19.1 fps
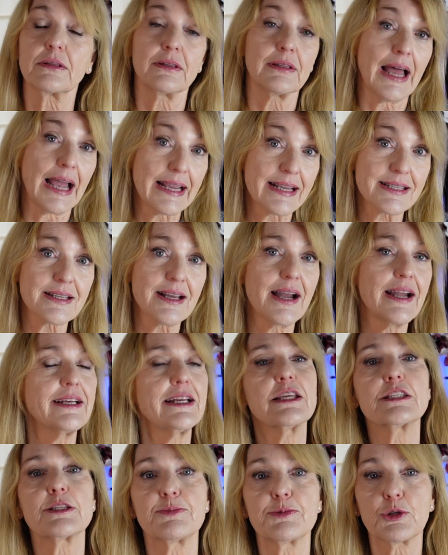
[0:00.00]
The like sign
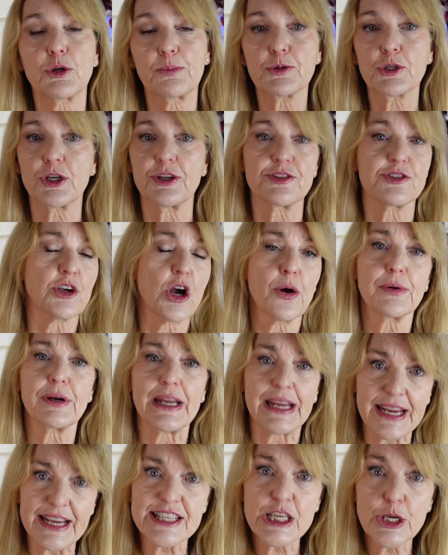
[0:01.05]
and subscriptions are an
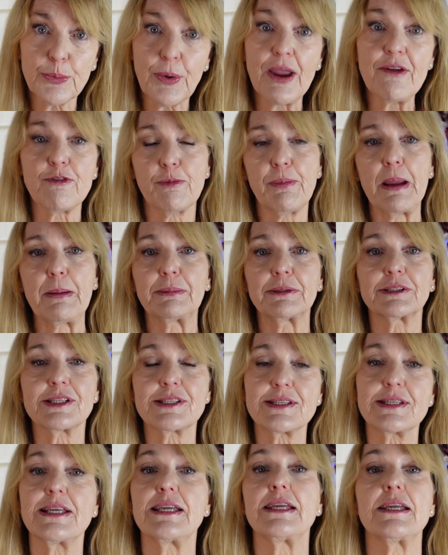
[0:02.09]
easy way for people to
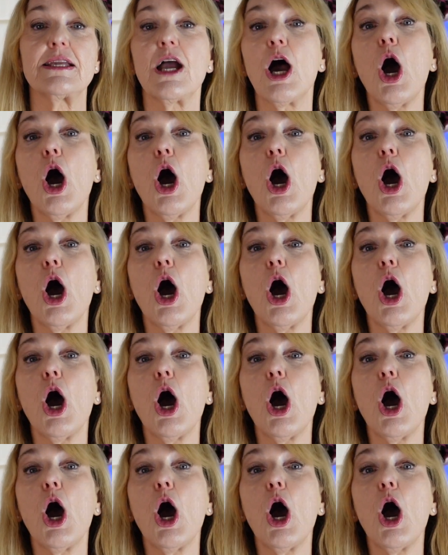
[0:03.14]
see